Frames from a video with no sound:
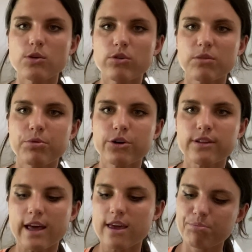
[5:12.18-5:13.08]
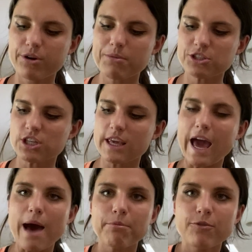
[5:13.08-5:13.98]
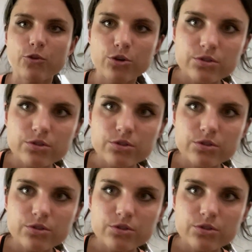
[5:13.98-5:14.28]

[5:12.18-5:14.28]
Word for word: wanna put like pretty much a capful,